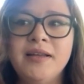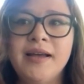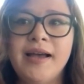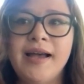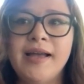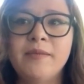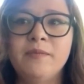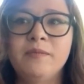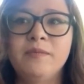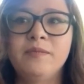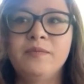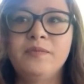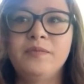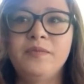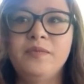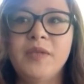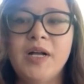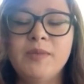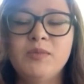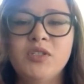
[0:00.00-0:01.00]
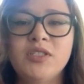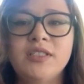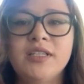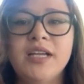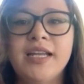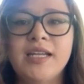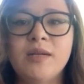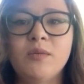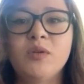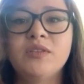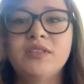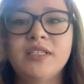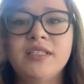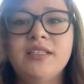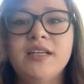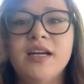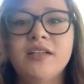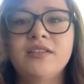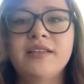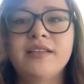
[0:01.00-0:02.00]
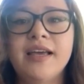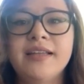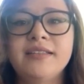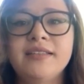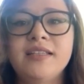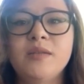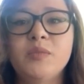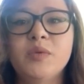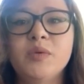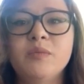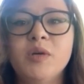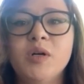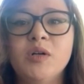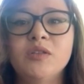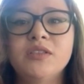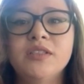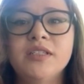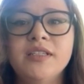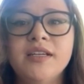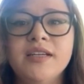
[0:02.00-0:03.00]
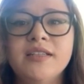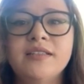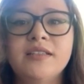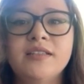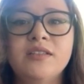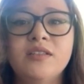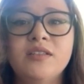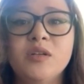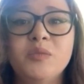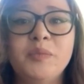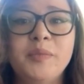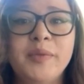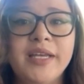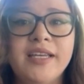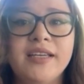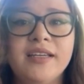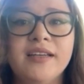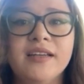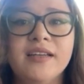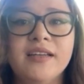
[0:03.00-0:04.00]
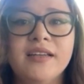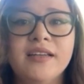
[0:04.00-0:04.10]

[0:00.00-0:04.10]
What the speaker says: I'm just not able to touch that deep emotion because it's so big.